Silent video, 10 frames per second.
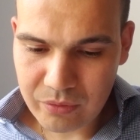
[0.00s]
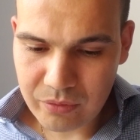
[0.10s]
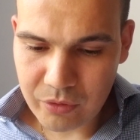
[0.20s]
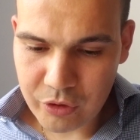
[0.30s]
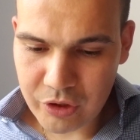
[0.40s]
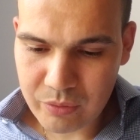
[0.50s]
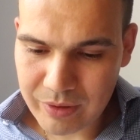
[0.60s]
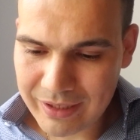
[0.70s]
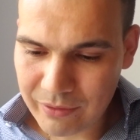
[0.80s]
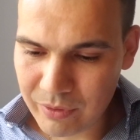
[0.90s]
urges were
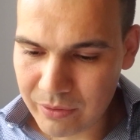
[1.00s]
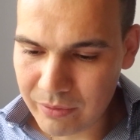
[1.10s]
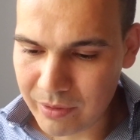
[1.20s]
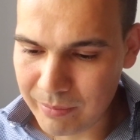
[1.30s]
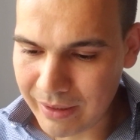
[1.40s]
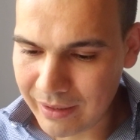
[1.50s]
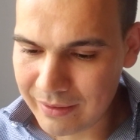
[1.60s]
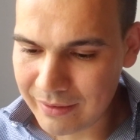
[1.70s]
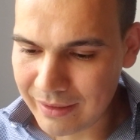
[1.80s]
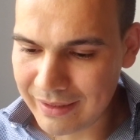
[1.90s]
getting really, really
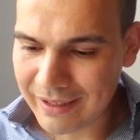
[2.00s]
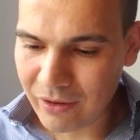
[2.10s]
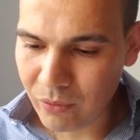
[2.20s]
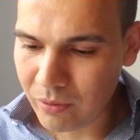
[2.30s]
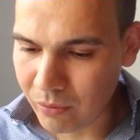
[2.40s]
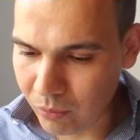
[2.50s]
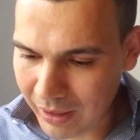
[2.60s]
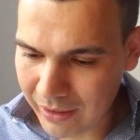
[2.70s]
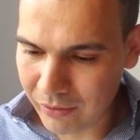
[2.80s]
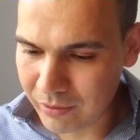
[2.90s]
bad. And now,
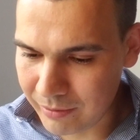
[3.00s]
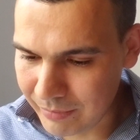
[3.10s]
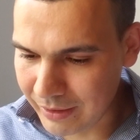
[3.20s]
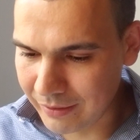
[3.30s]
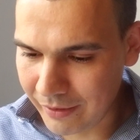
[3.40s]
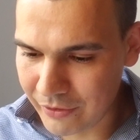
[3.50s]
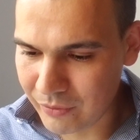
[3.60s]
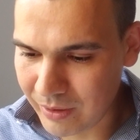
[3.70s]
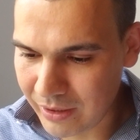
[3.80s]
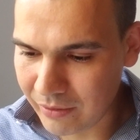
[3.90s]
wow, in big letters,
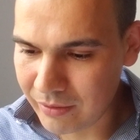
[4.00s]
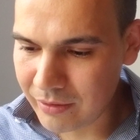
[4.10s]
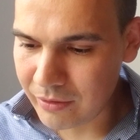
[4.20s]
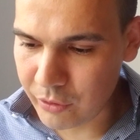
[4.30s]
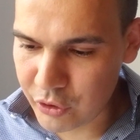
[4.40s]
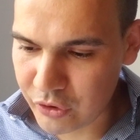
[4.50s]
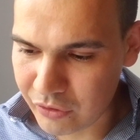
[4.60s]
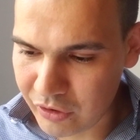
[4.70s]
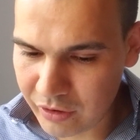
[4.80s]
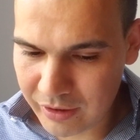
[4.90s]
wow. Urges are
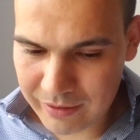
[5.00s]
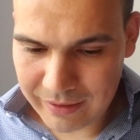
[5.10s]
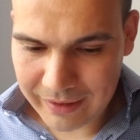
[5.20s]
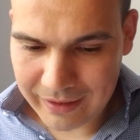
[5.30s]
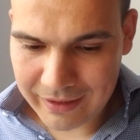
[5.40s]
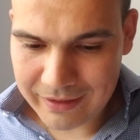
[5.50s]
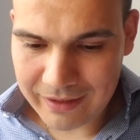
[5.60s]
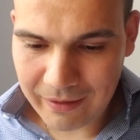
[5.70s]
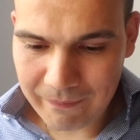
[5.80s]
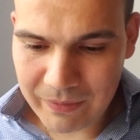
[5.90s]
gone and
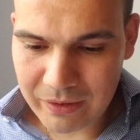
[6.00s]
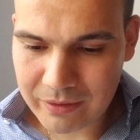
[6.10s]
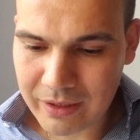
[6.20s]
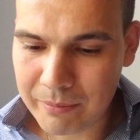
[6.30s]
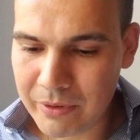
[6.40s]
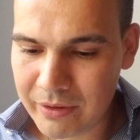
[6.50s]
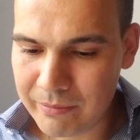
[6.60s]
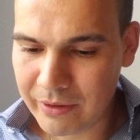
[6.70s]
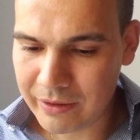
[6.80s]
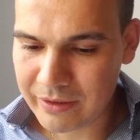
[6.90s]
I'm feeling like
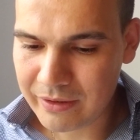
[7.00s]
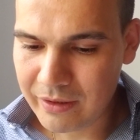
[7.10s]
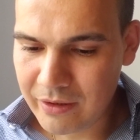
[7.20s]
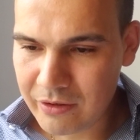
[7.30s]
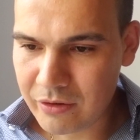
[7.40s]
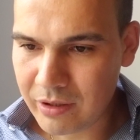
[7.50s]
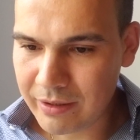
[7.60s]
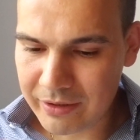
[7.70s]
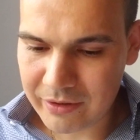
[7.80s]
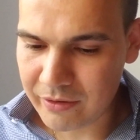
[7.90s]
$1,000,000. So I
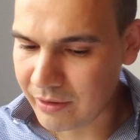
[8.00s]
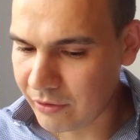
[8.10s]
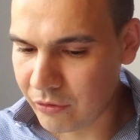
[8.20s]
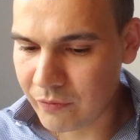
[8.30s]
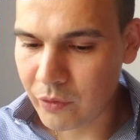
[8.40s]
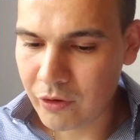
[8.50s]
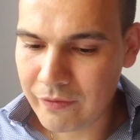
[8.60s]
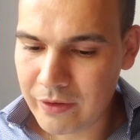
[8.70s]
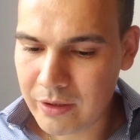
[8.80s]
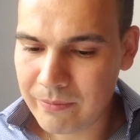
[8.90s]
guess it's like a euphoric
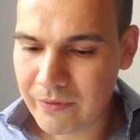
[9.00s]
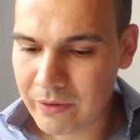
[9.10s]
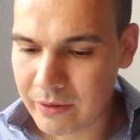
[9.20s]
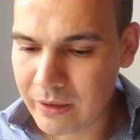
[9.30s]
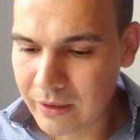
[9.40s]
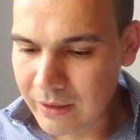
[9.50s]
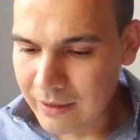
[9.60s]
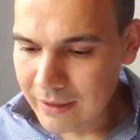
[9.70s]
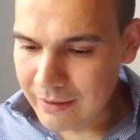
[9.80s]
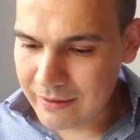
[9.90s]
feeling I'm feeling.
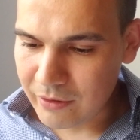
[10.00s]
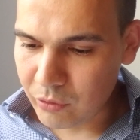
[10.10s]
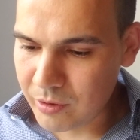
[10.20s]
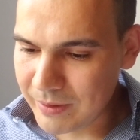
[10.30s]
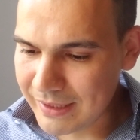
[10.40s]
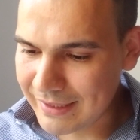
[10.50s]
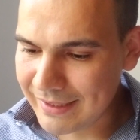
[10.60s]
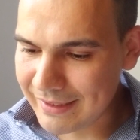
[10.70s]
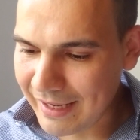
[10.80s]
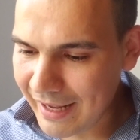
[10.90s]
This is the ultimate
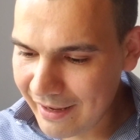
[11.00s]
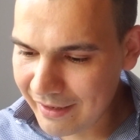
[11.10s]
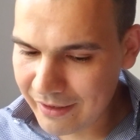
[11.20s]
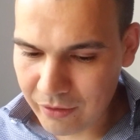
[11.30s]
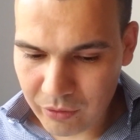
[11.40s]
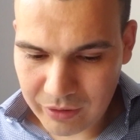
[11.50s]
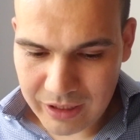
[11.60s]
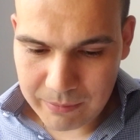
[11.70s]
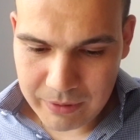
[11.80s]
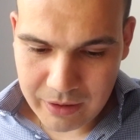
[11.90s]
success hack on
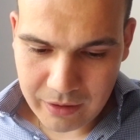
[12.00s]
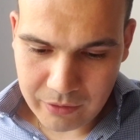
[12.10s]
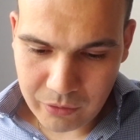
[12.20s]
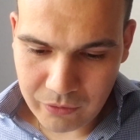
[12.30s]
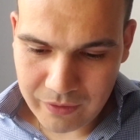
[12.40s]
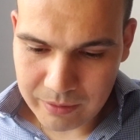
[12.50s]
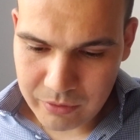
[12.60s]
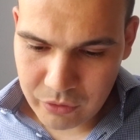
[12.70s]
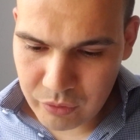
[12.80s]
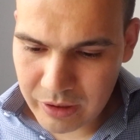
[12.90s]
keeping a NoFap
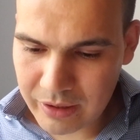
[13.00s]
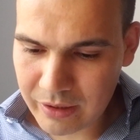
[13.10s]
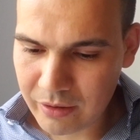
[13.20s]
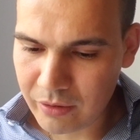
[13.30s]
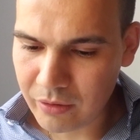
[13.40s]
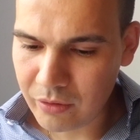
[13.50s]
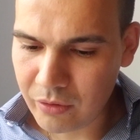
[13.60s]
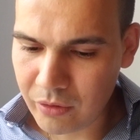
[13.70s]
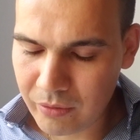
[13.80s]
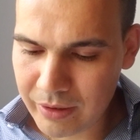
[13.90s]
streak
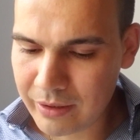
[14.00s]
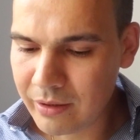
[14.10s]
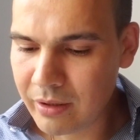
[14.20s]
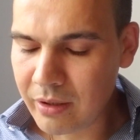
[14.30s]
going.